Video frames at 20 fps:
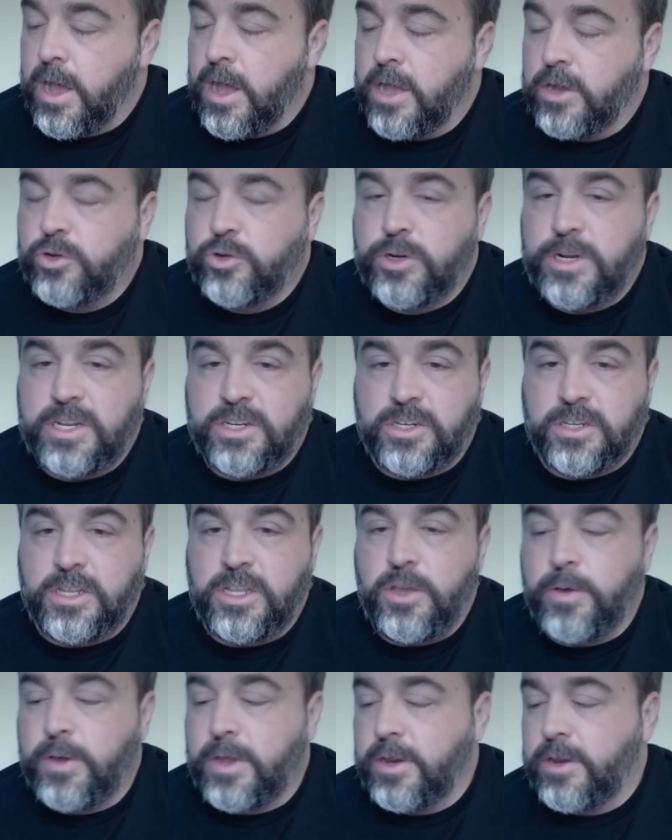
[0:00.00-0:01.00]
Traditionally,
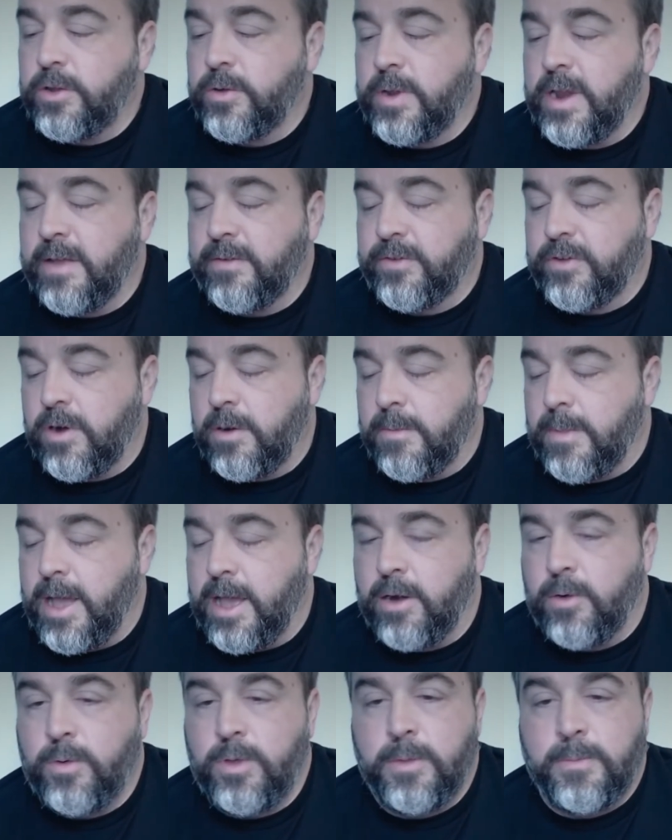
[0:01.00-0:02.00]
you could do an F sharp
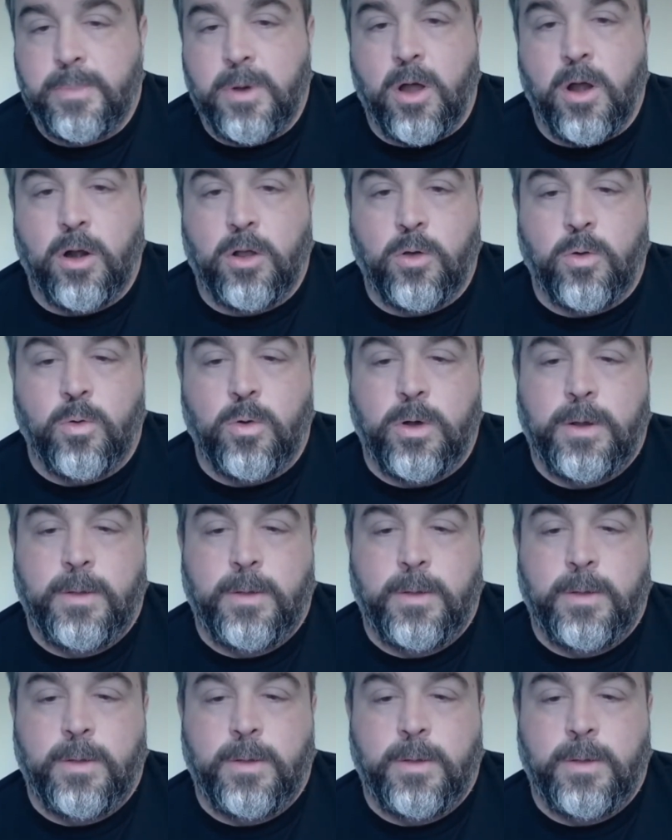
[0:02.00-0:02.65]
minor with a bar chord.